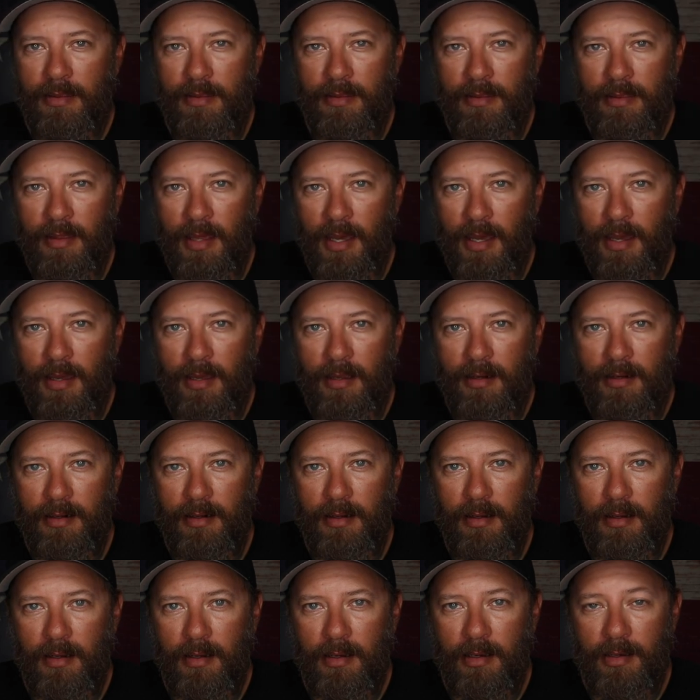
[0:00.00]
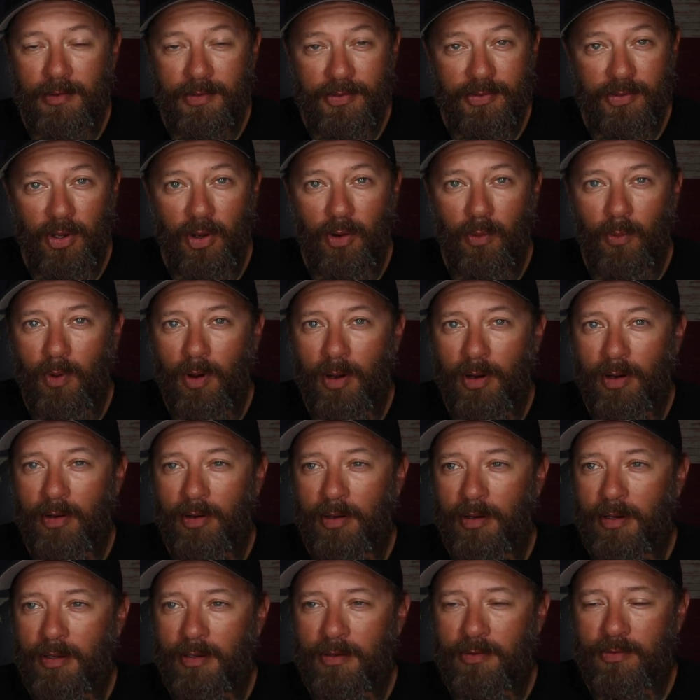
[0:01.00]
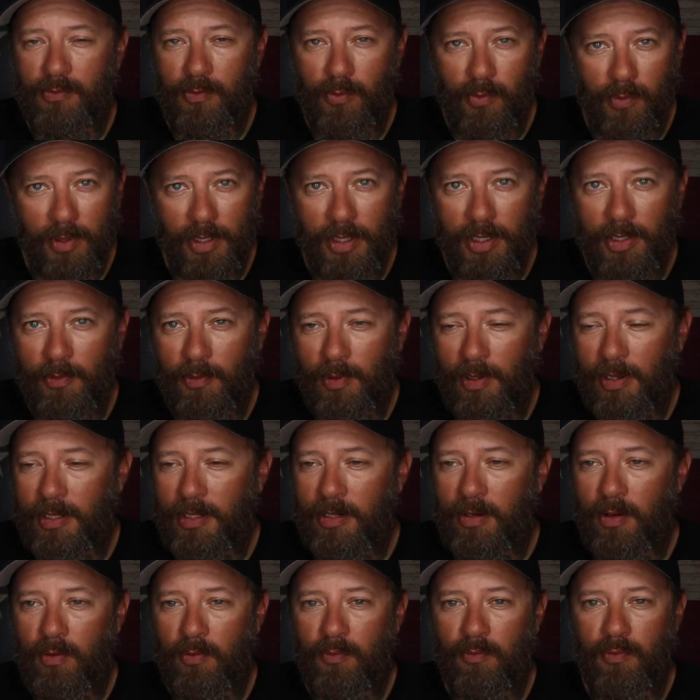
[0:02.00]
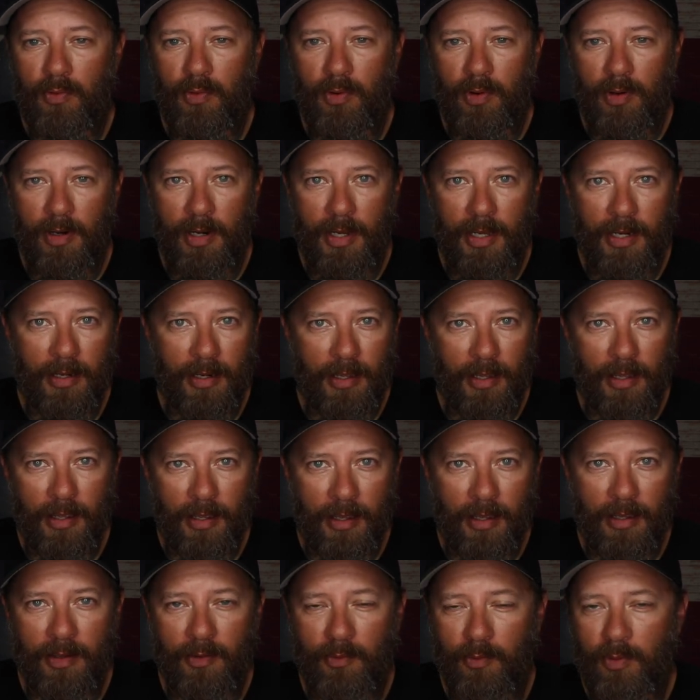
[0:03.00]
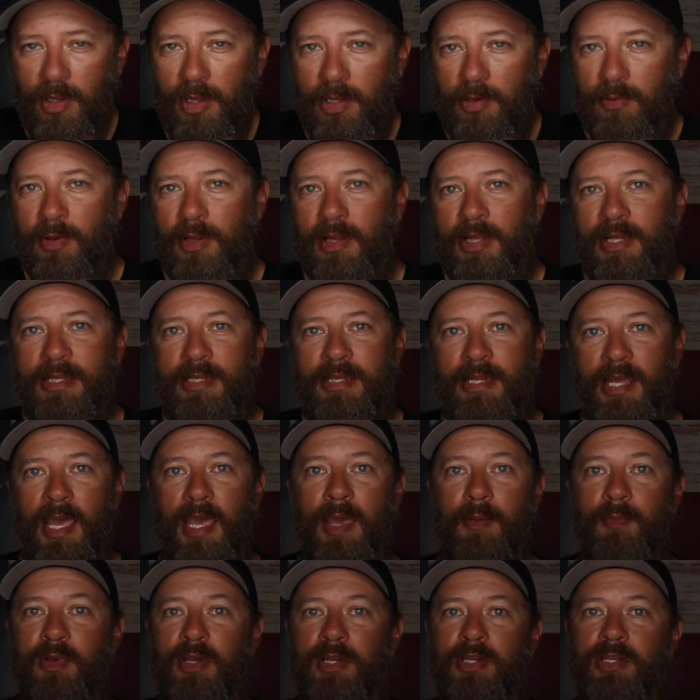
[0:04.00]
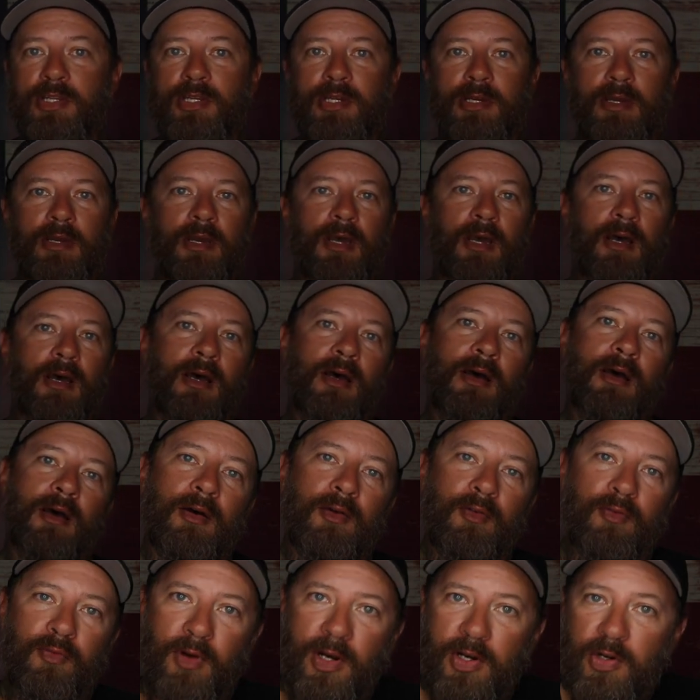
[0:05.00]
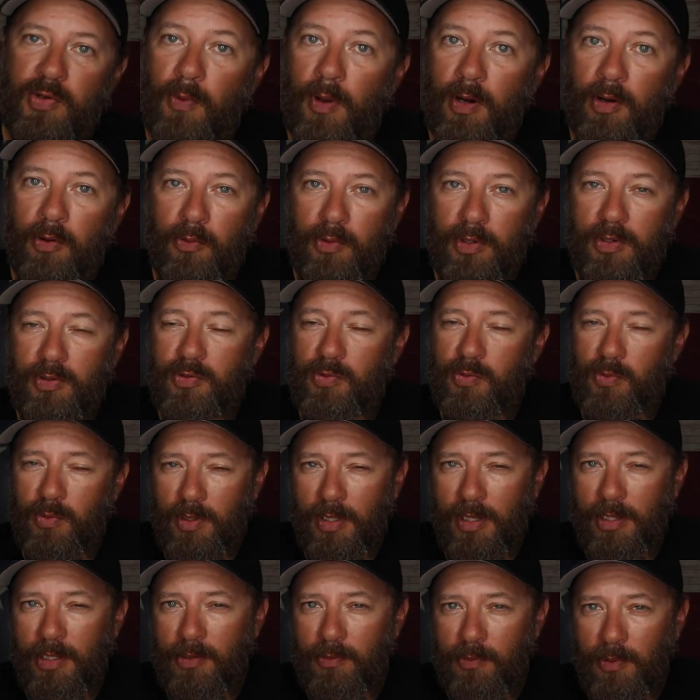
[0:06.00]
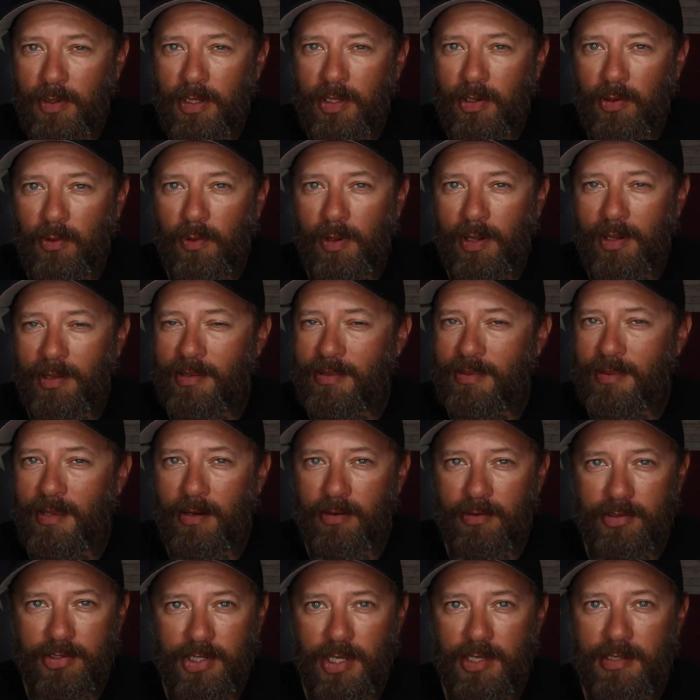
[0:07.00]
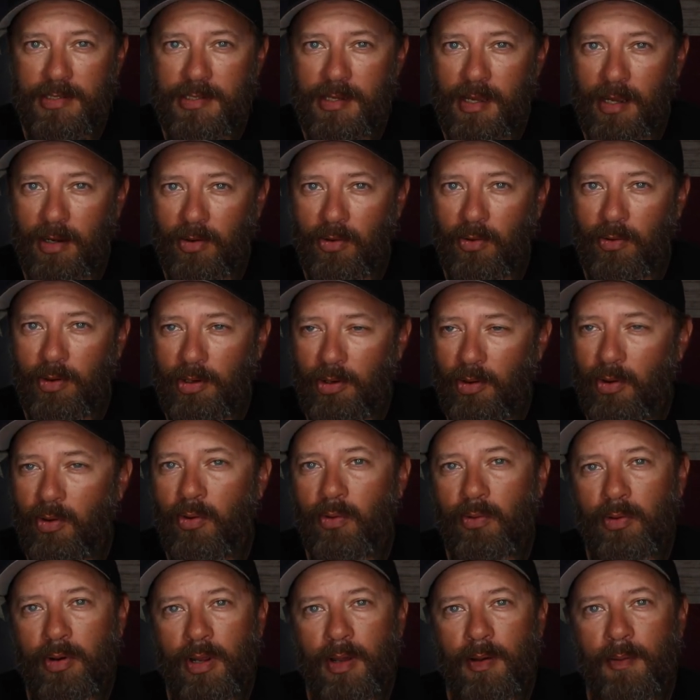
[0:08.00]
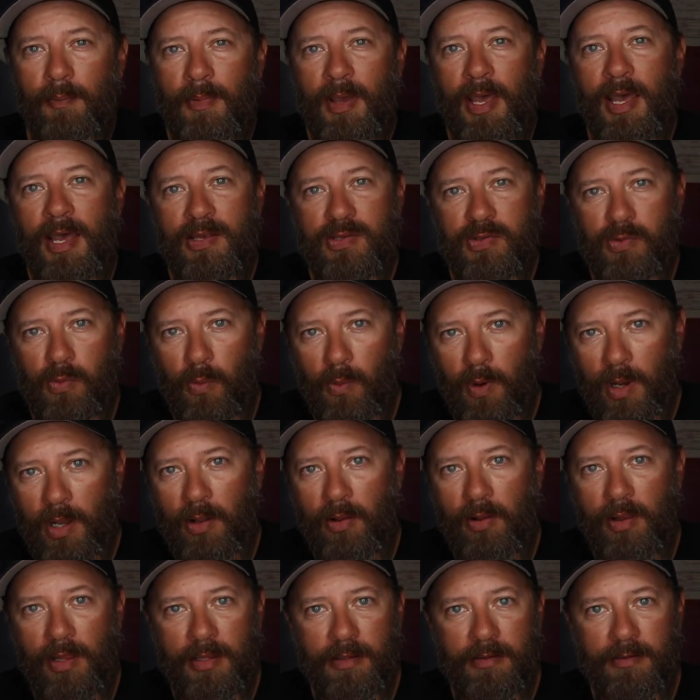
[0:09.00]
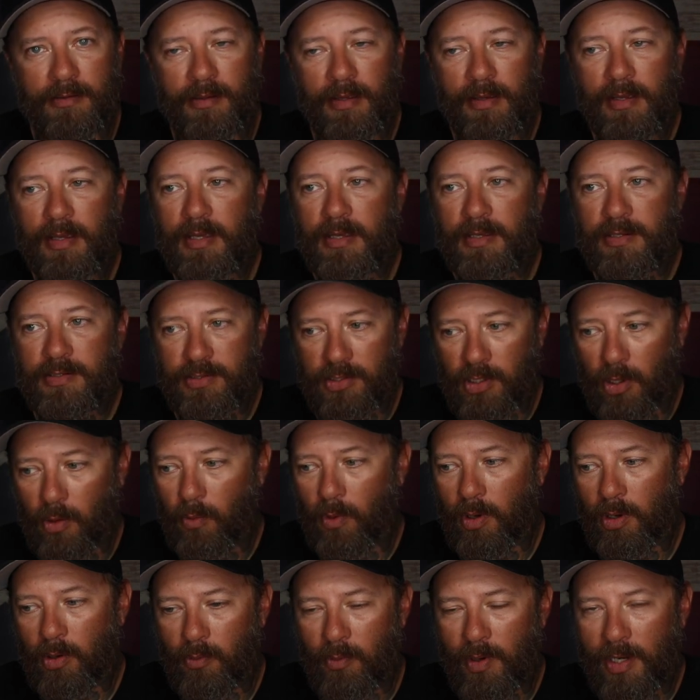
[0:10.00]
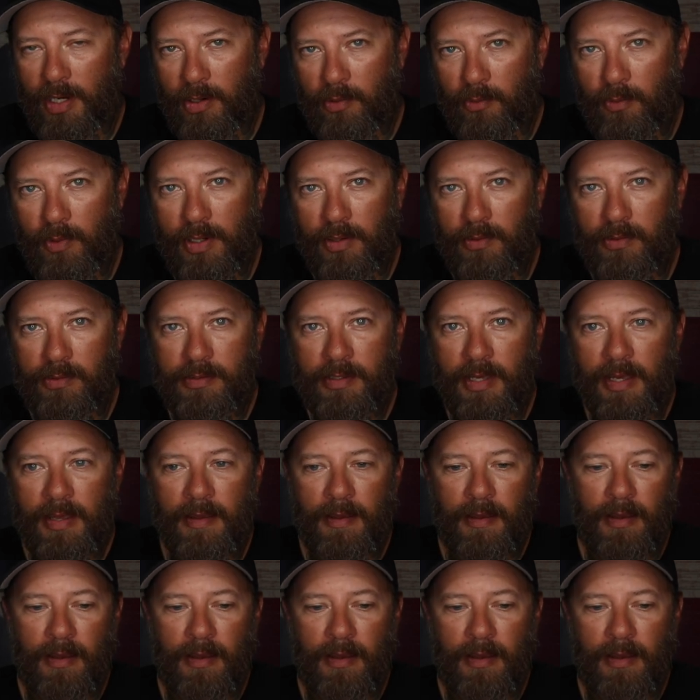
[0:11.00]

that saltwater is really, really known for, and it can really, really damage freshwater reels really, really quickly. They're just not going to hold up as well as saltwater rated reels.